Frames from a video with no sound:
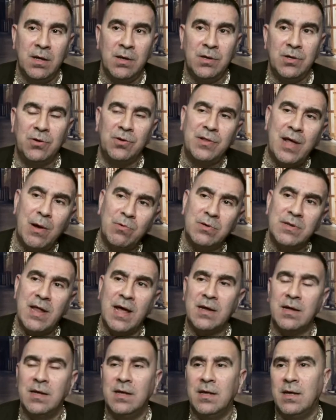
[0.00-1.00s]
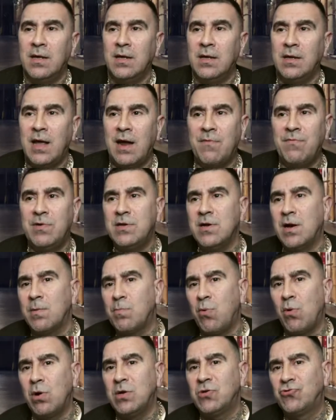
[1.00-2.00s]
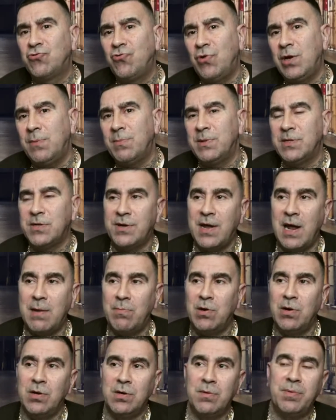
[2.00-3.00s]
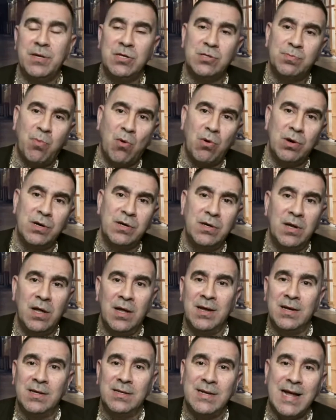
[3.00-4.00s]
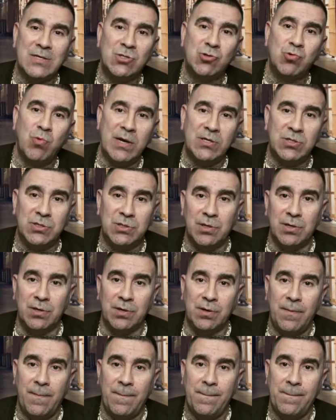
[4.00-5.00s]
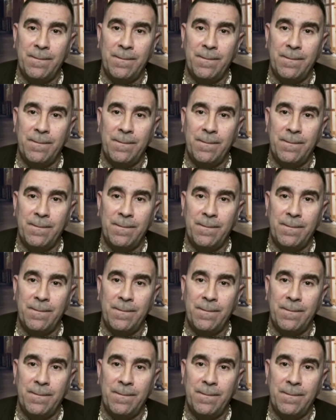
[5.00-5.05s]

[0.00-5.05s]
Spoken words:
You know, that was like every young boy's dream in the neighborhood to be sporting that sweatshirt.